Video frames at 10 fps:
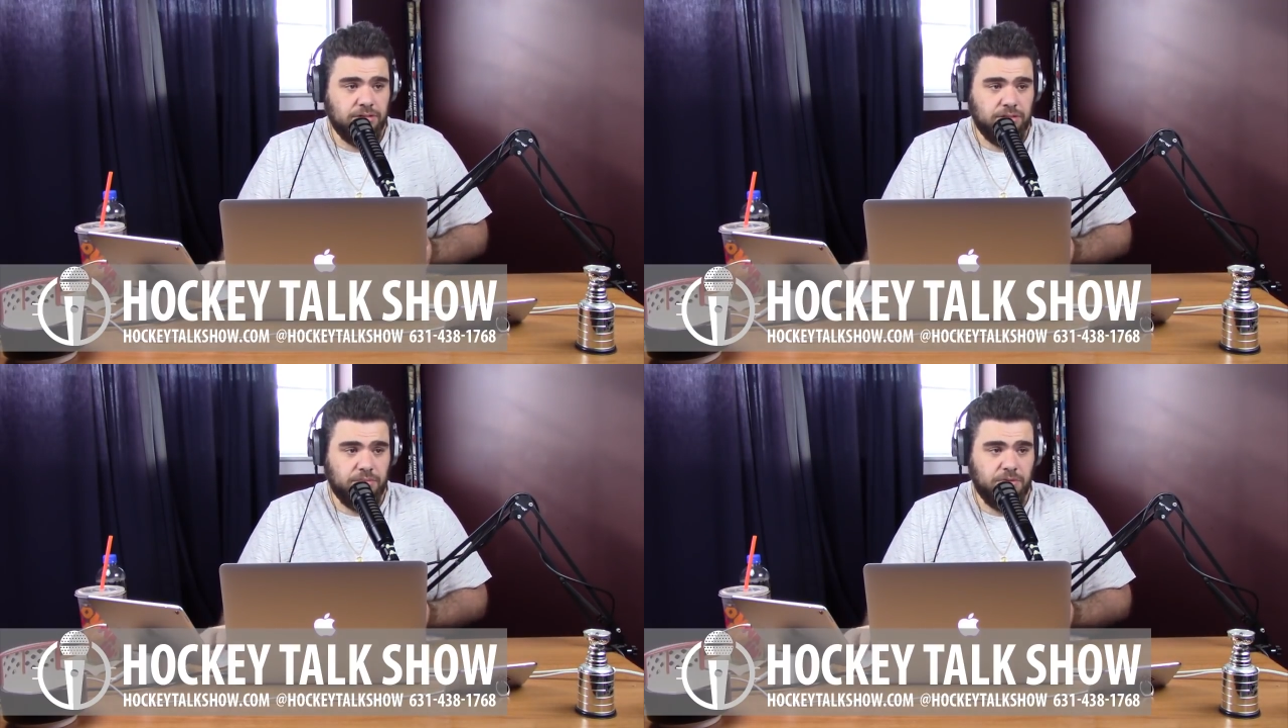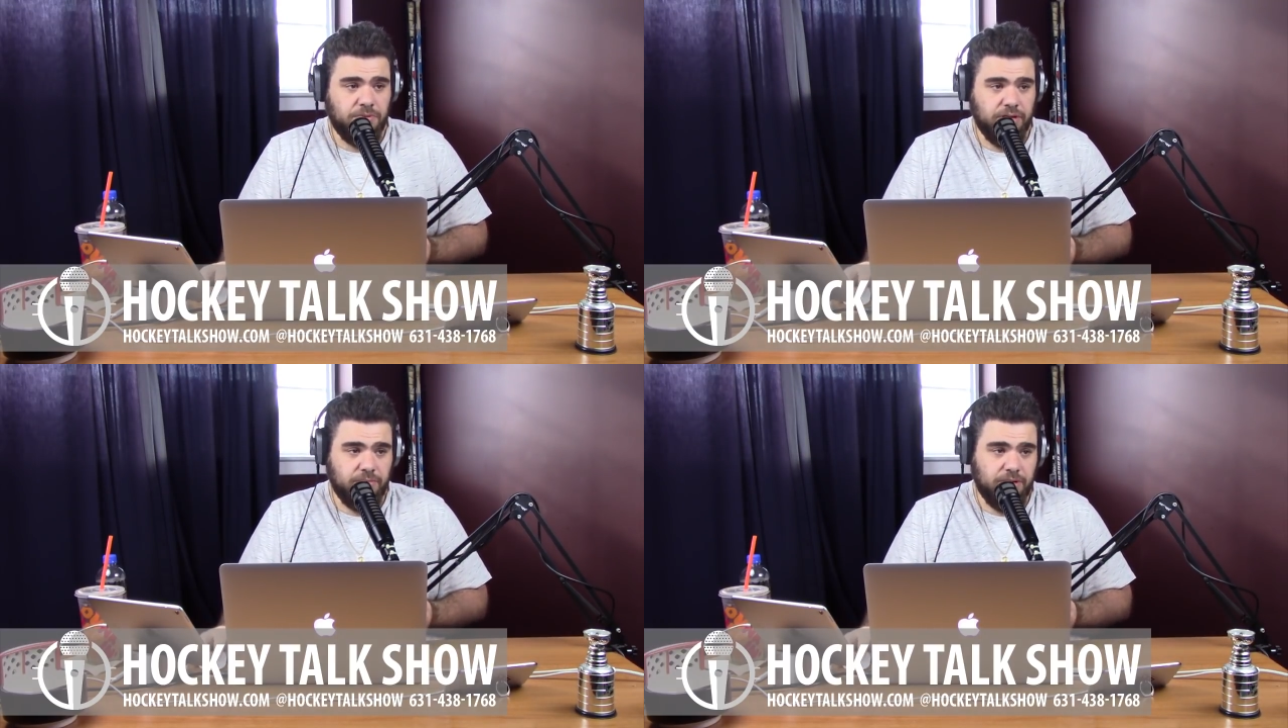Let me
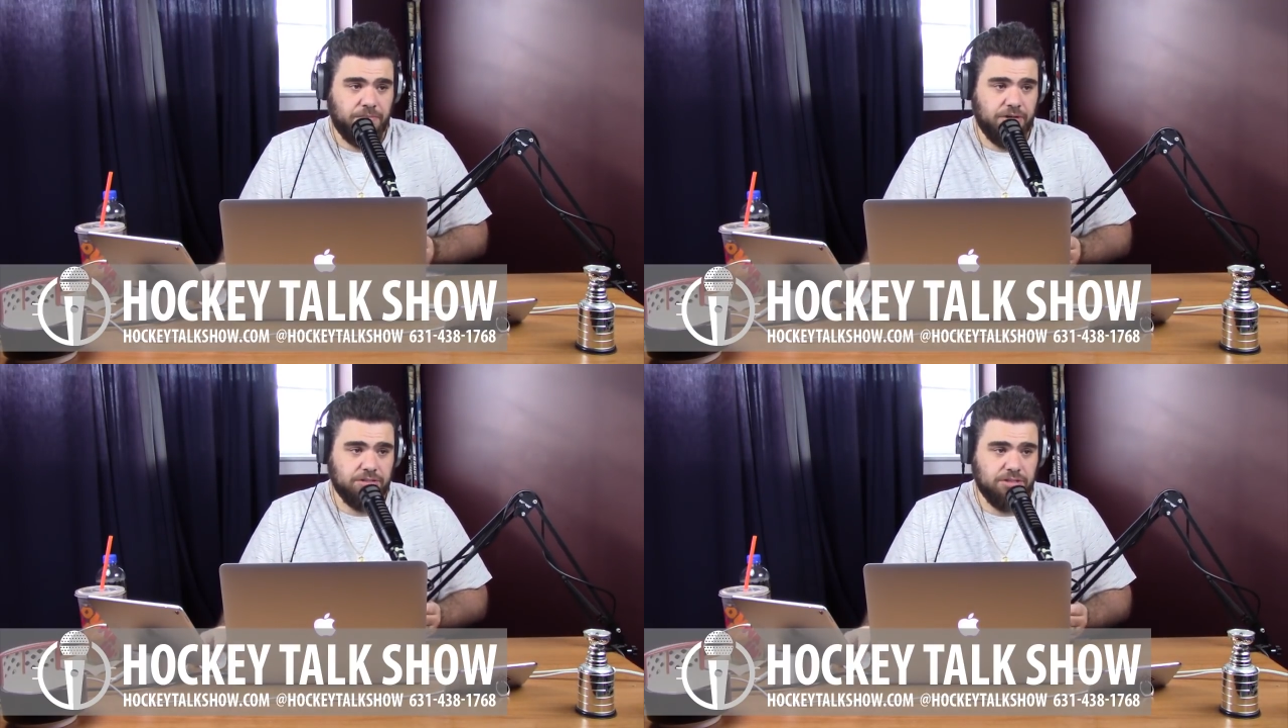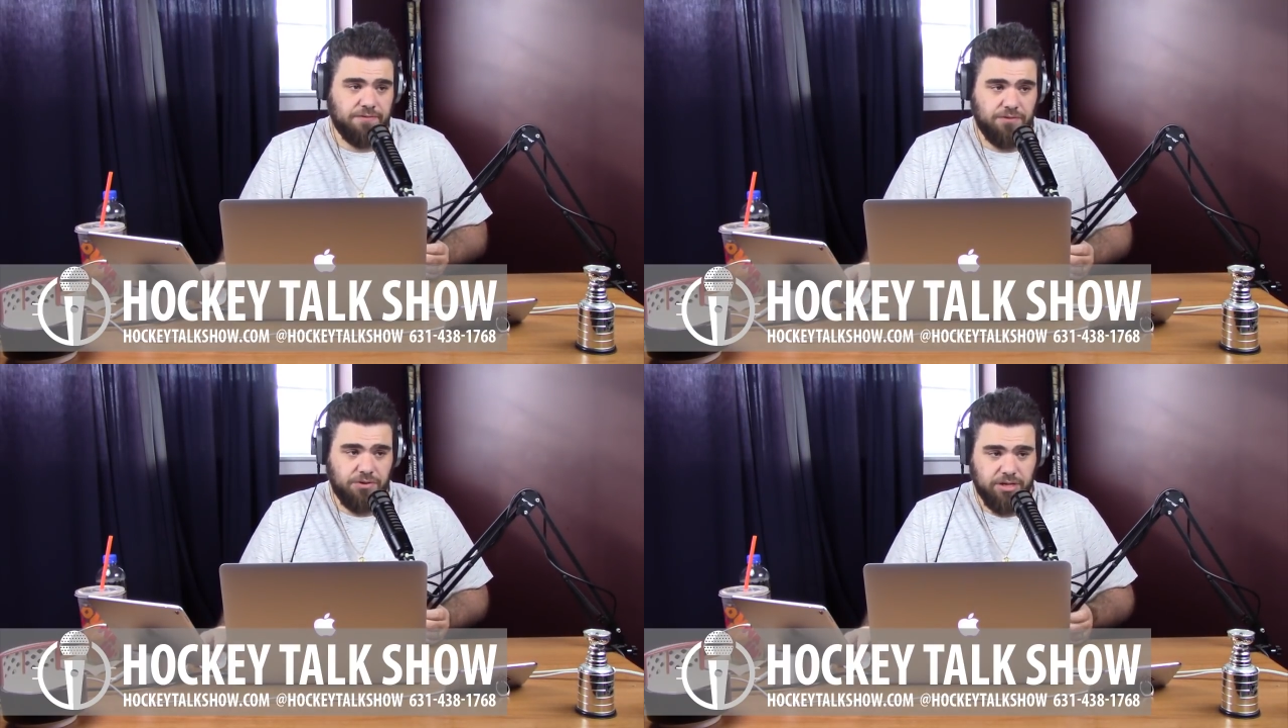bring up my picks here
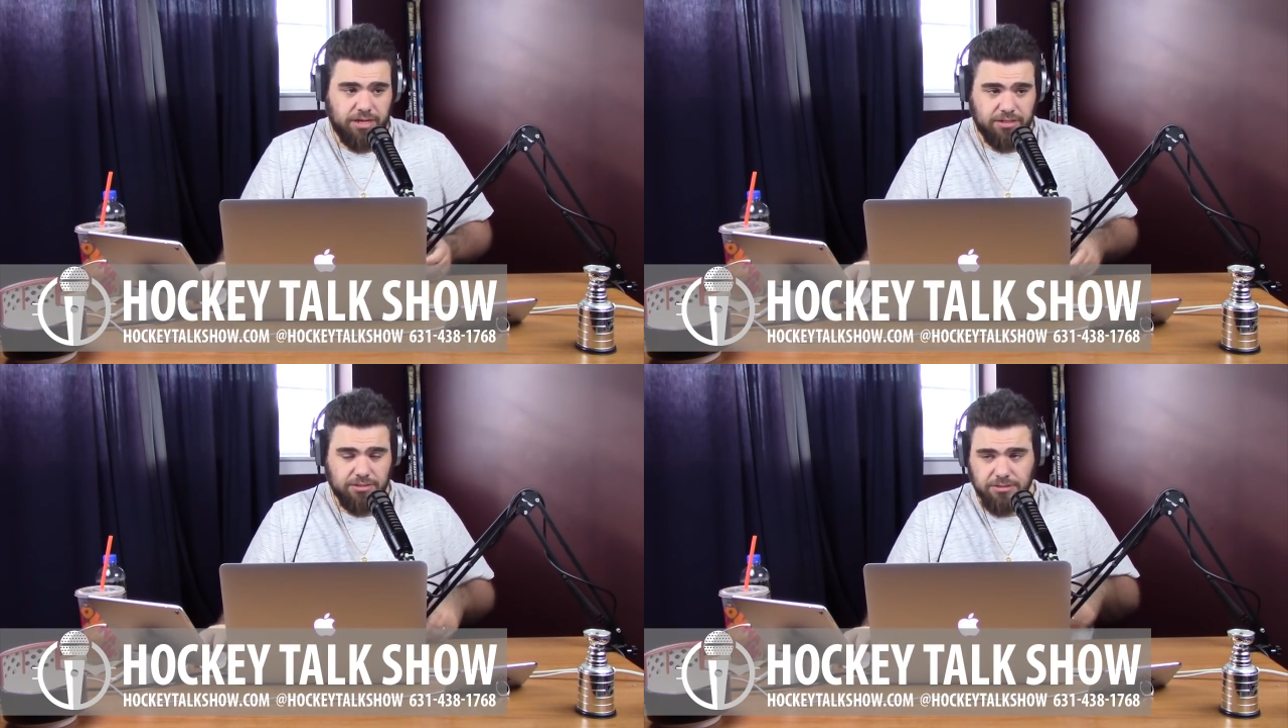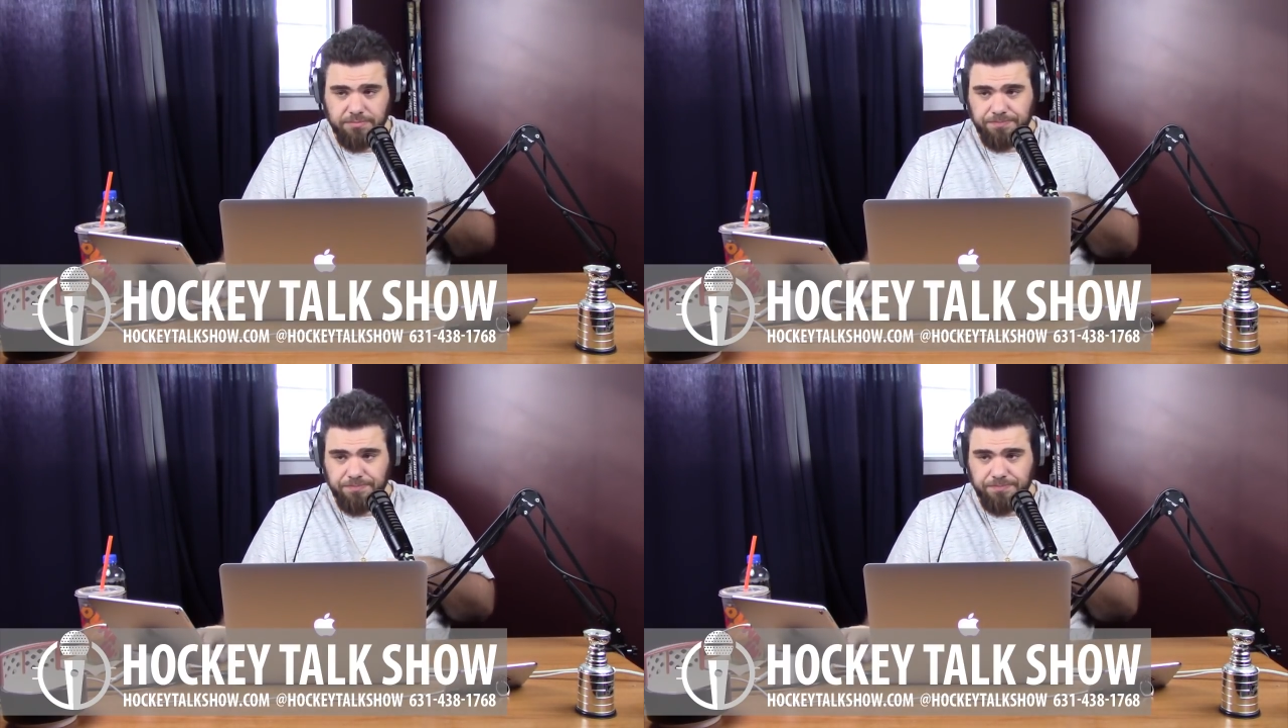for you guys.